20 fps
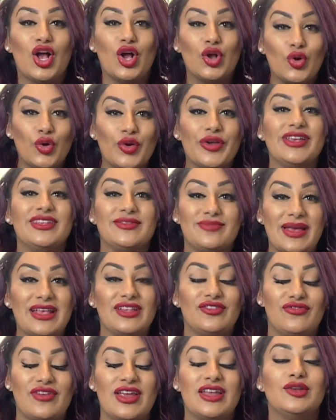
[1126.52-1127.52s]
a cookie's
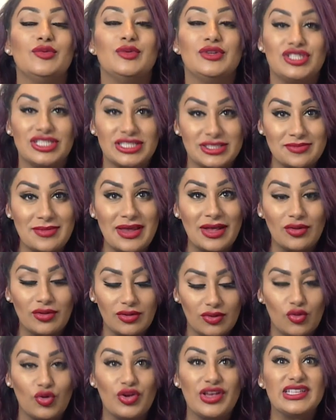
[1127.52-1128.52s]
best friend, which is milk.
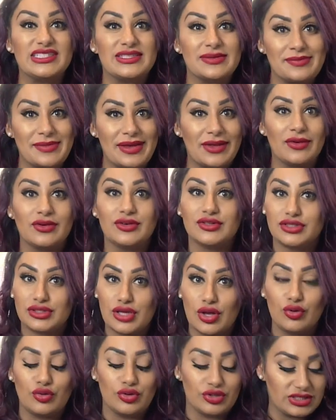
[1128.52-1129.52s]
Cookies and milk,
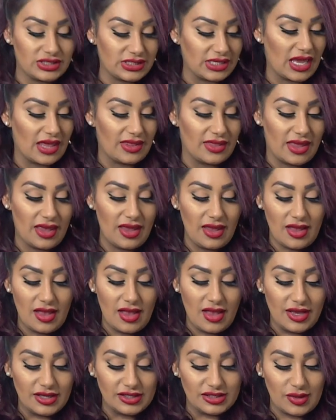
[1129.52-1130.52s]
so good together.
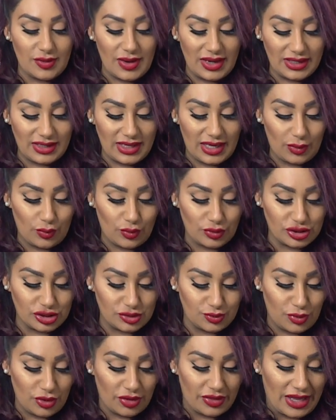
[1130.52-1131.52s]
So I think we'll
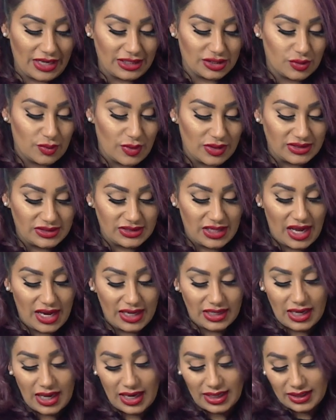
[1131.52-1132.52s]
just put that to one
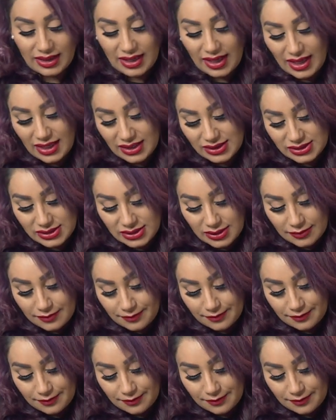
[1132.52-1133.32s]
side like this